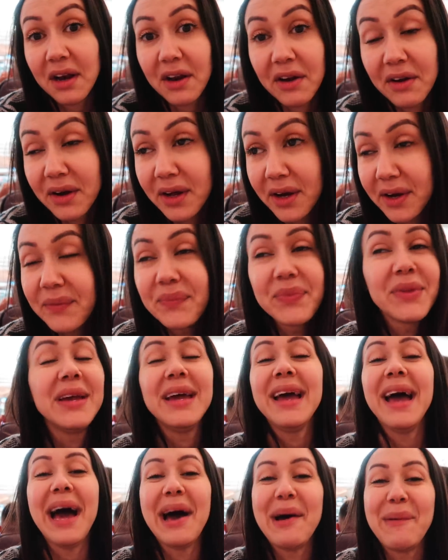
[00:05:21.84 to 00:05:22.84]
I don't know.
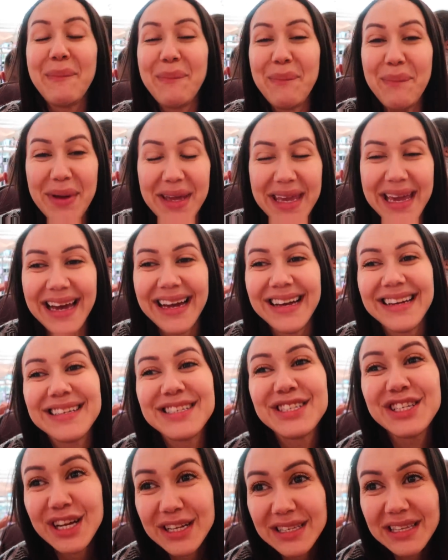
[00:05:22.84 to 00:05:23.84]
But yeah,
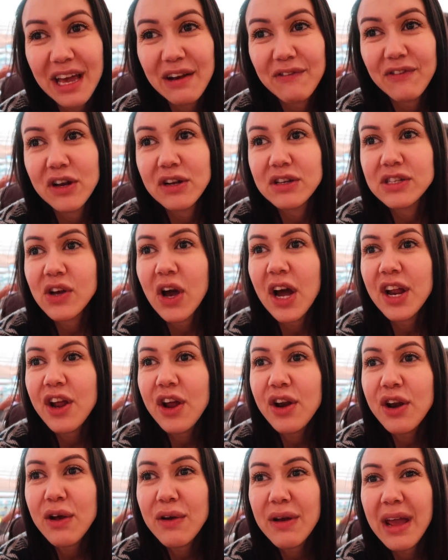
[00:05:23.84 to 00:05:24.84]
just the headphones. So I
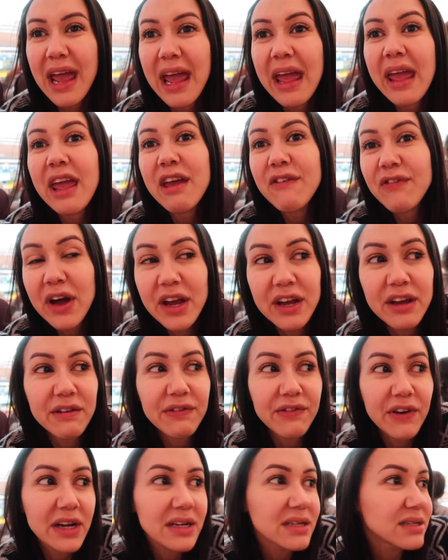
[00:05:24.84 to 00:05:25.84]
don't know. If I can
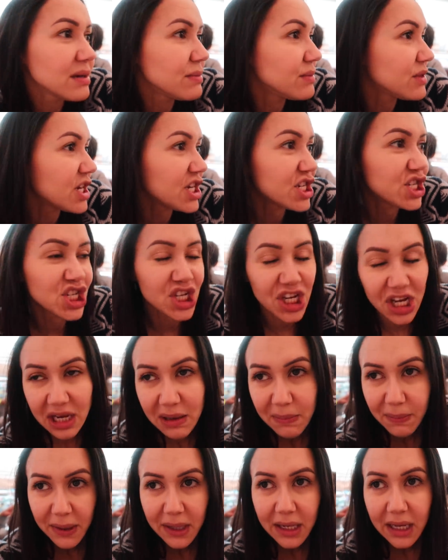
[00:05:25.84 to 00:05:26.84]
find some that are
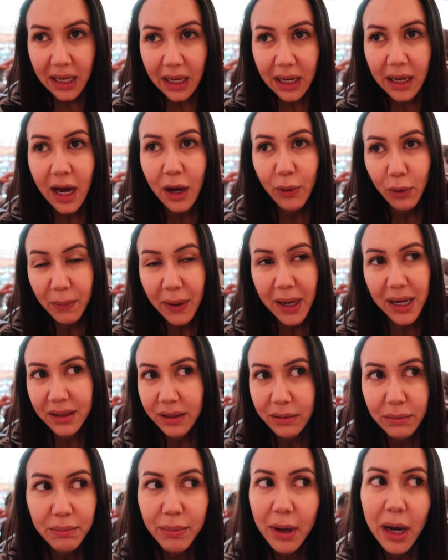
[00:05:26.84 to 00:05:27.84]
cheap in here, I will buy
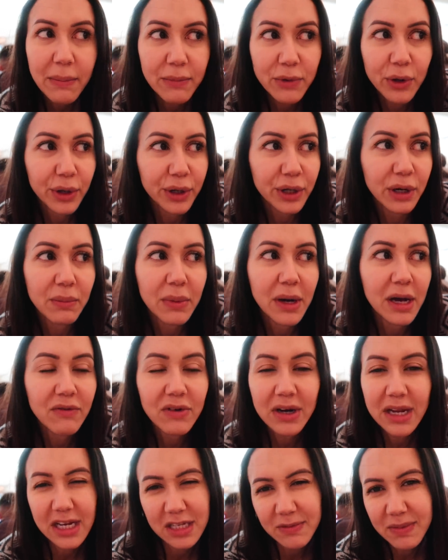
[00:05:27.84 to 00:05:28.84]
them. But I'm not going to buy
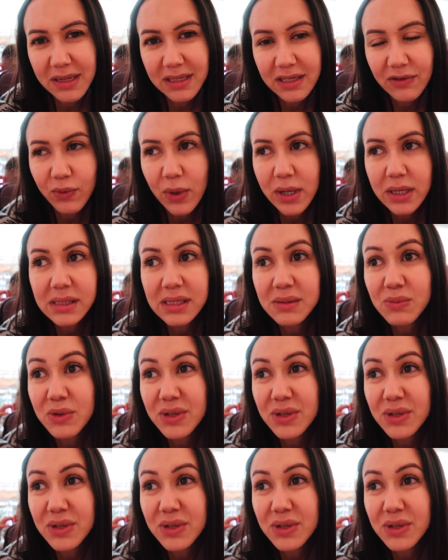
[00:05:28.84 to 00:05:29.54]
really expensive ones.